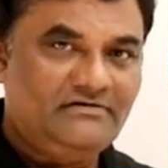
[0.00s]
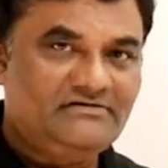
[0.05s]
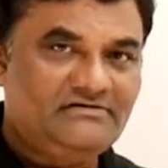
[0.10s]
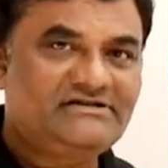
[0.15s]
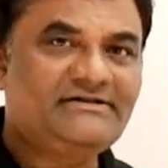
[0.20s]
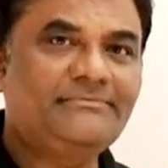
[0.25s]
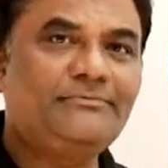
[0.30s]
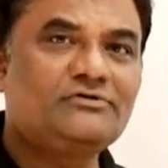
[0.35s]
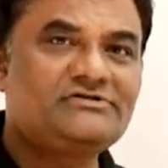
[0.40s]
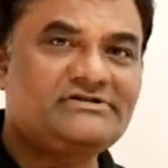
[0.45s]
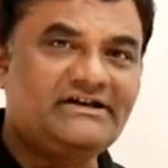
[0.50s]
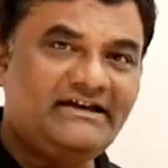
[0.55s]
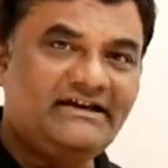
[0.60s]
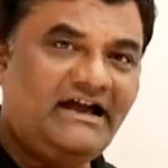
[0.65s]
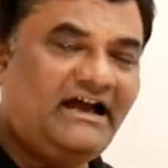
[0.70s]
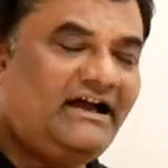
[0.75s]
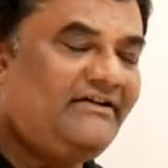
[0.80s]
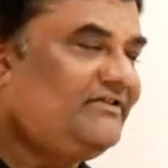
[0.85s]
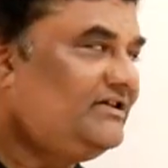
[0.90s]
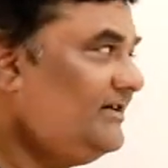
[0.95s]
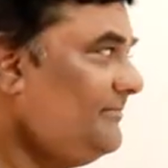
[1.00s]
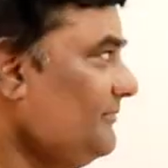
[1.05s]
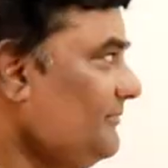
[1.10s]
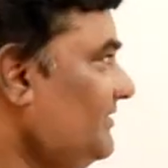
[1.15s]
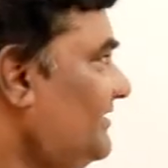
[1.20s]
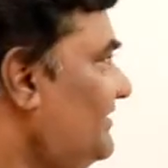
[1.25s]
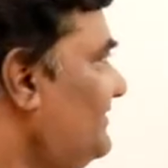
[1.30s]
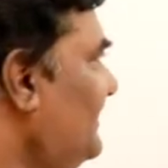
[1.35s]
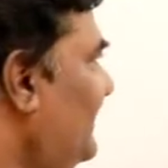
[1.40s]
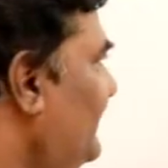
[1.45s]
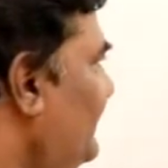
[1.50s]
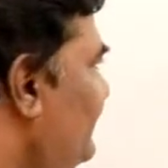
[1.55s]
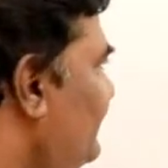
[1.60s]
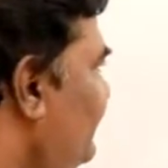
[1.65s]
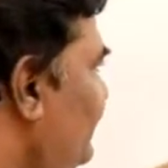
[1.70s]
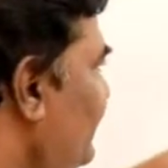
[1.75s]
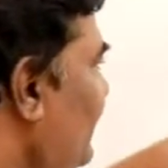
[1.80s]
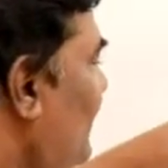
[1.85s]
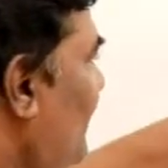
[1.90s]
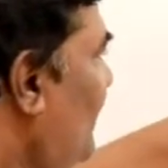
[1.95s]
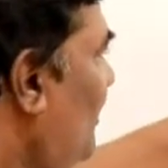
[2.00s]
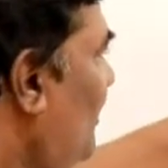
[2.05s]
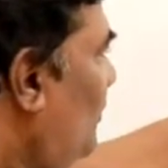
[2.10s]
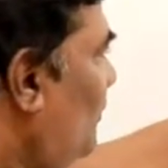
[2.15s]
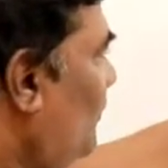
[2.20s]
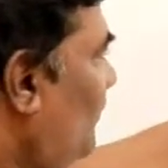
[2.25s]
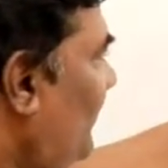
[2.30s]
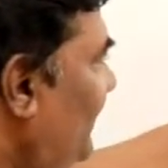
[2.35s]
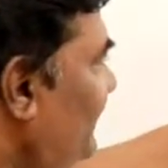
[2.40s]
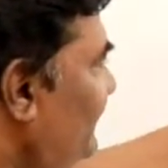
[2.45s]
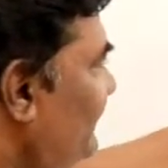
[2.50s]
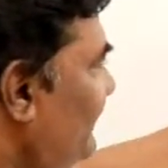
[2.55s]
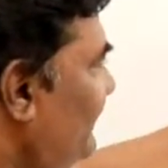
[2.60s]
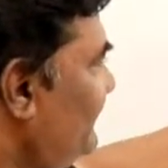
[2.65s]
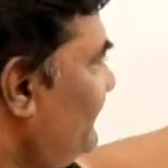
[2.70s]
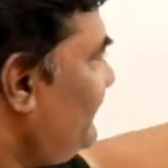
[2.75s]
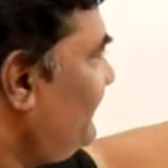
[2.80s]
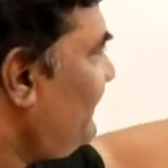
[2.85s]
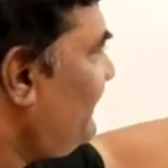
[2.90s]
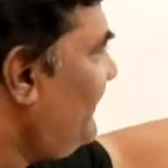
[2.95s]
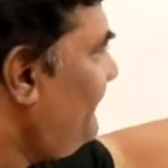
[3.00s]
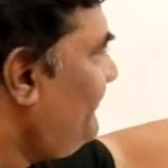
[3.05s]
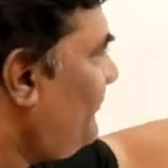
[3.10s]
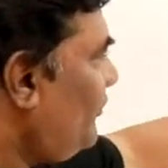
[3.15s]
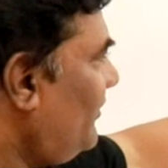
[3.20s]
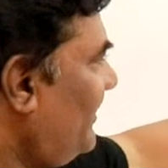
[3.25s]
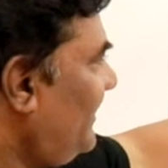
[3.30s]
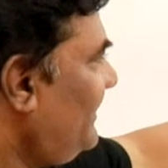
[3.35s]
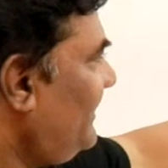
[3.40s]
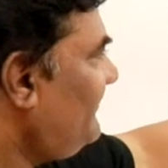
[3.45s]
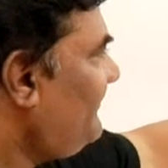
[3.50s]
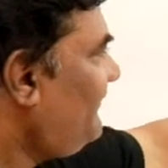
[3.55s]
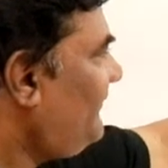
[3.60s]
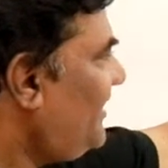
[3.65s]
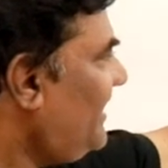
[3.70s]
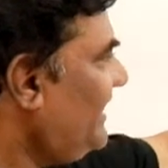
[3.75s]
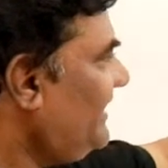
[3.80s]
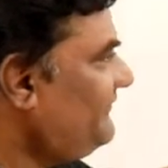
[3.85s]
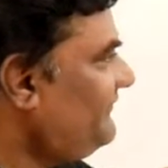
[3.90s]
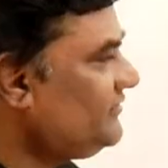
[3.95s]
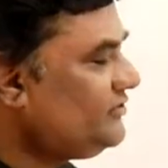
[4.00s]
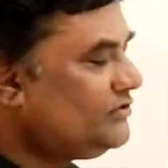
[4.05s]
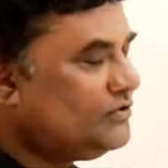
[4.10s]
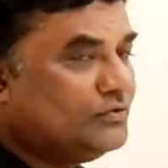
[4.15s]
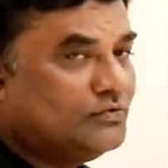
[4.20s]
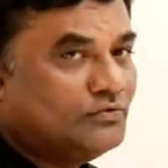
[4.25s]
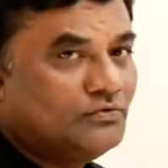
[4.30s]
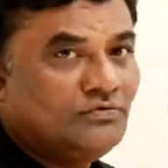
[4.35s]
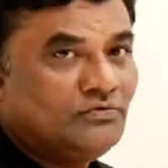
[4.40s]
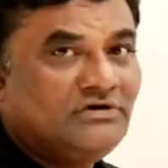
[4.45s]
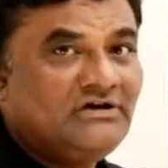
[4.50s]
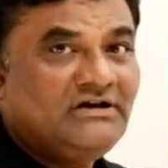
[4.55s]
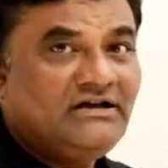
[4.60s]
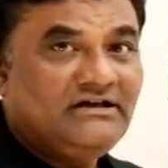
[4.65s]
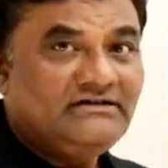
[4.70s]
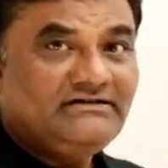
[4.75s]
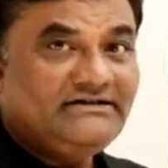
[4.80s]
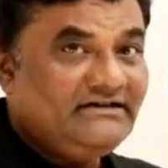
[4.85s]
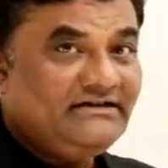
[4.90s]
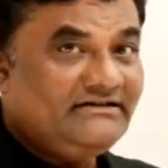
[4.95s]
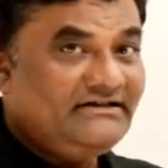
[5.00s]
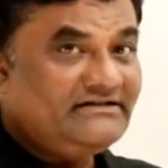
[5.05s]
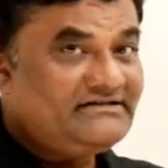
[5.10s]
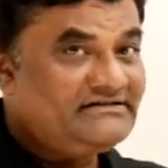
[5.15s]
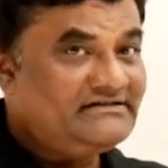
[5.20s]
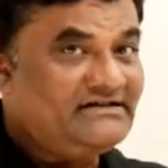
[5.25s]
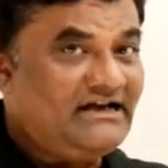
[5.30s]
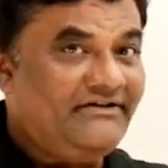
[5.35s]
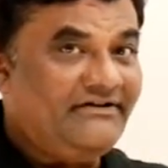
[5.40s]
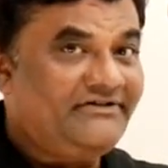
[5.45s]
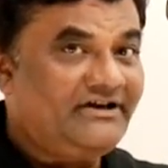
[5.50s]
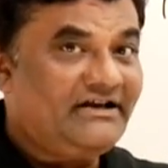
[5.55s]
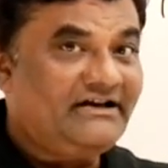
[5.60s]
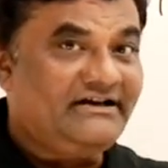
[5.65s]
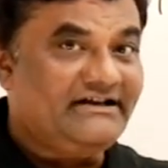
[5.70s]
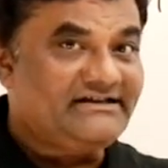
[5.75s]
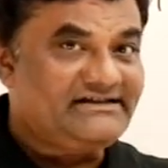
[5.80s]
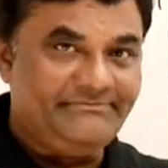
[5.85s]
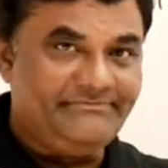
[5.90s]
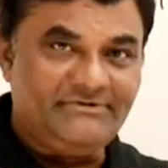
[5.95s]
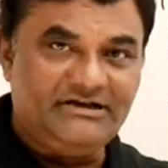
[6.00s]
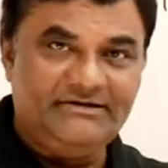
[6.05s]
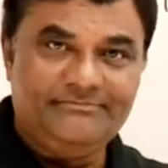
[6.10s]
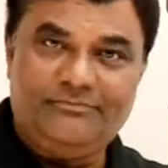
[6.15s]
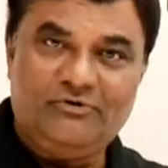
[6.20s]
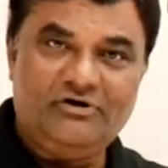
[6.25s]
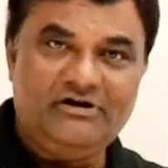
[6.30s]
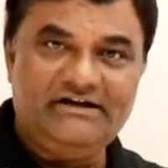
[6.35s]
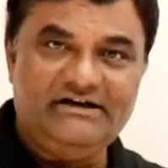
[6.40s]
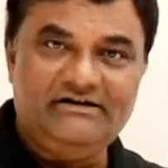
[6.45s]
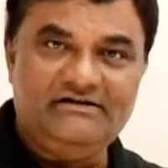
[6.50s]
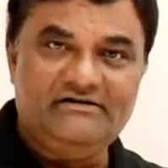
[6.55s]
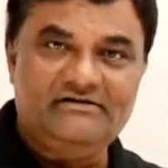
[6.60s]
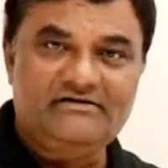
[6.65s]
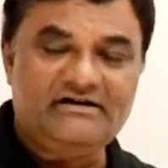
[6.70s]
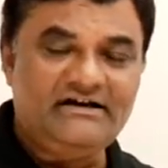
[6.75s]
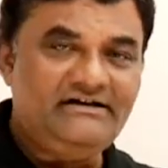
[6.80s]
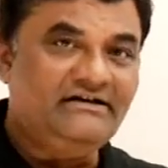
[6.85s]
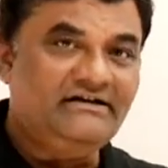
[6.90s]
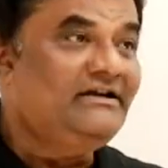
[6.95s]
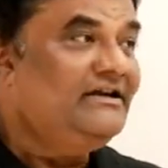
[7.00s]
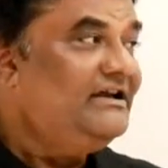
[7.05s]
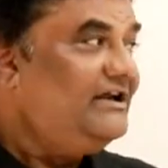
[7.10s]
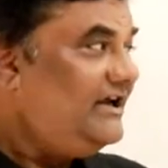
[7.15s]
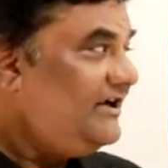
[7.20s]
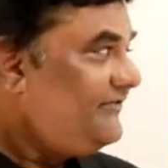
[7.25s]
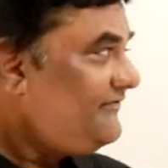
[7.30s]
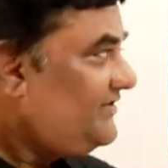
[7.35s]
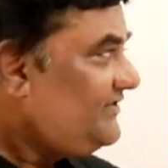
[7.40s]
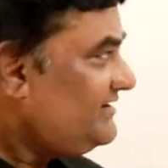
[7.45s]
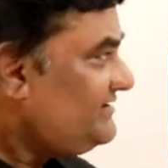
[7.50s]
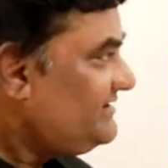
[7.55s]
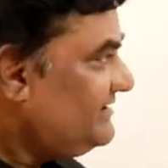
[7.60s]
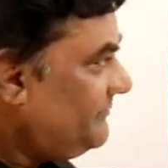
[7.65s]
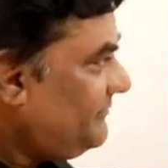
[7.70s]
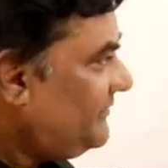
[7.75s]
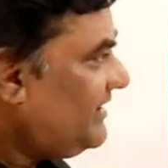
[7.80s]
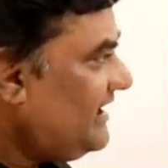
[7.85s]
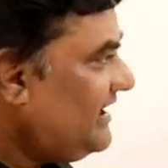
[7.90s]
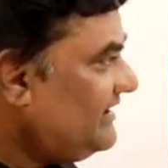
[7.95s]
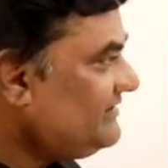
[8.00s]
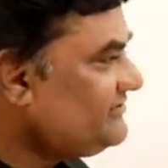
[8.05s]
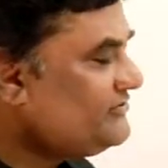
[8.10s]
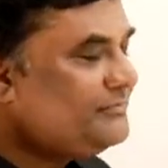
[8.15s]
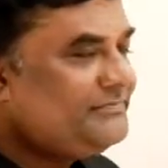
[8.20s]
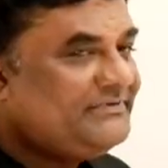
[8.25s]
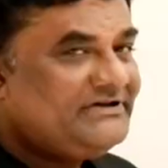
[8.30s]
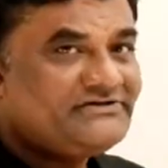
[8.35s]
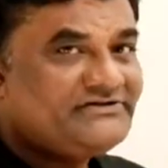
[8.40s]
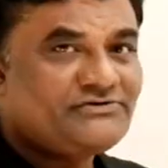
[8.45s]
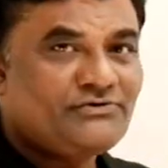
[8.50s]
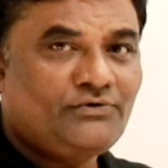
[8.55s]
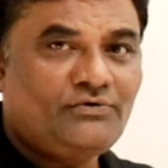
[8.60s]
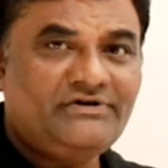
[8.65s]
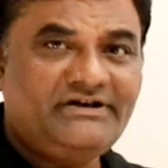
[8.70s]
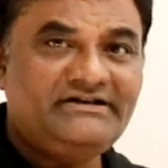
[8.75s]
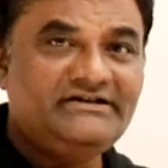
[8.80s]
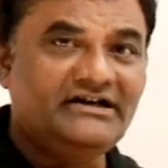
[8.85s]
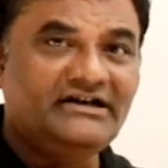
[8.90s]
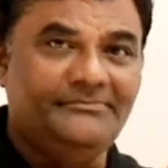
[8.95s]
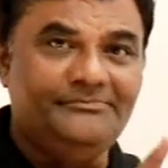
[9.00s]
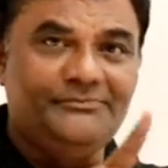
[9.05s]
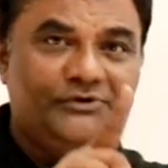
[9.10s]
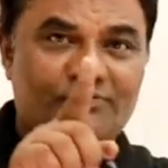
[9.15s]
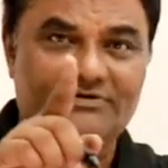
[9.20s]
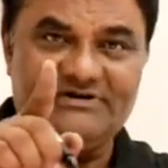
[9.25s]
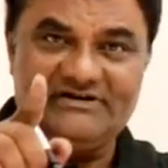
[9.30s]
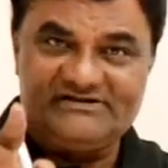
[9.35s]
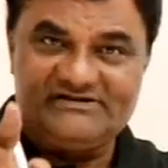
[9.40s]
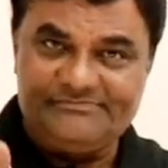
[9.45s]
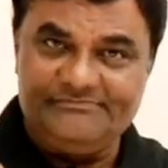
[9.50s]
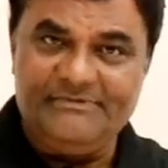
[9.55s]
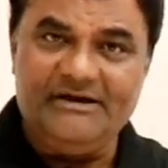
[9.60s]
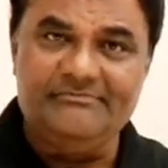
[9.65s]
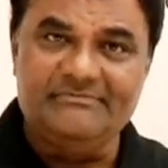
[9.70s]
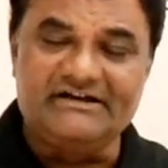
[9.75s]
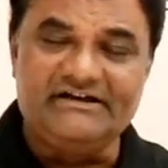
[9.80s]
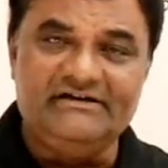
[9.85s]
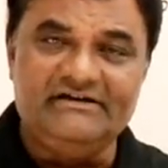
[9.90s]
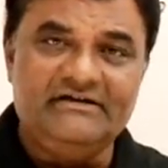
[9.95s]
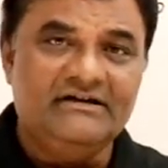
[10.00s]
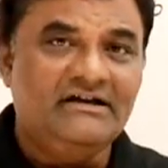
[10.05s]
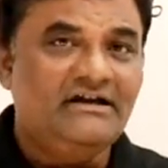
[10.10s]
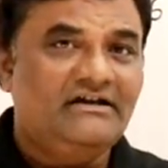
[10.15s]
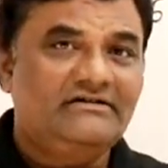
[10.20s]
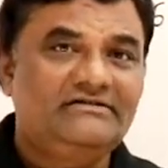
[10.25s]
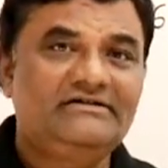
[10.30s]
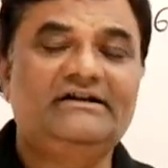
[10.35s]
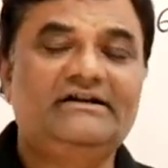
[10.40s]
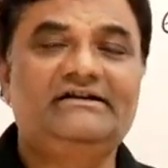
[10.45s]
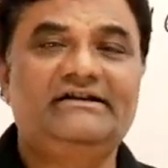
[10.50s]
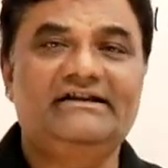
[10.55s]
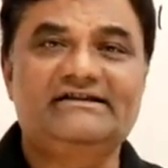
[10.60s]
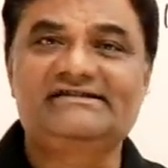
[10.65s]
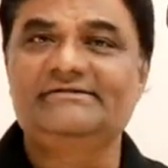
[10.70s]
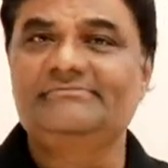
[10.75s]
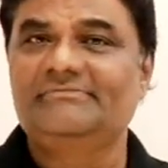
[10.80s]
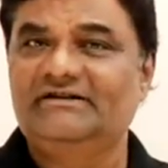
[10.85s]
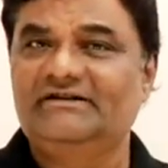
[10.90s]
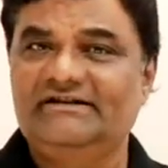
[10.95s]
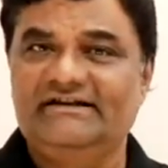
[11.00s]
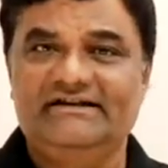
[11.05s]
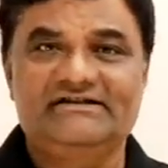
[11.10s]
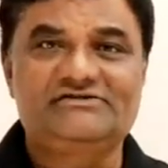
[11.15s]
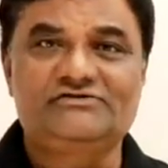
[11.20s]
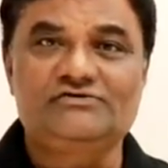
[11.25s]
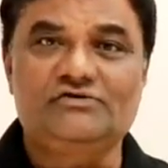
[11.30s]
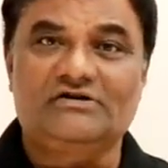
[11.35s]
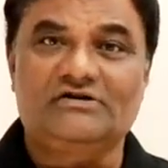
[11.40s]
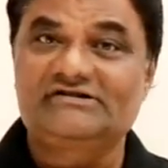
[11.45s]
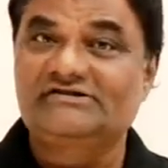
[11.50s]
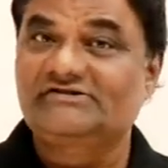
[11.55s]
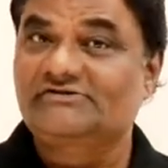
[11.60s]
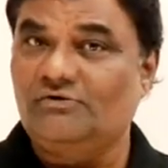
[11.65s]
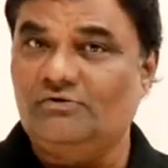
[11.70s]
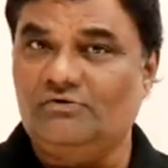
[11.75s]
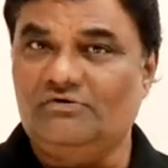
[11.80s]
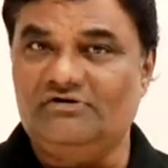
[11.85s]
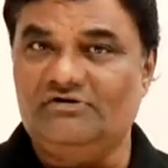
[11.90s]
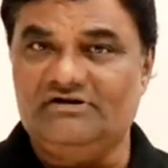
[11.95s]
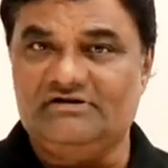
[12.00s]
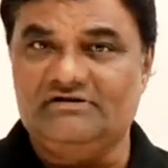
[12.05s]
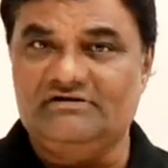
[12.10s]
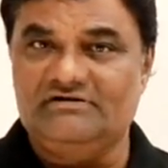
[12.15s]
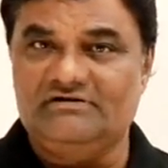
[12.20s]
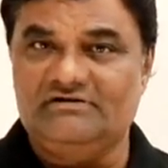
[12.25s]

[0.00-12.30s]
Suppose I have a number that is 163.52, then this is having a decimal point, right? If this number has to be stored in computer's memory, then decimal is not stored.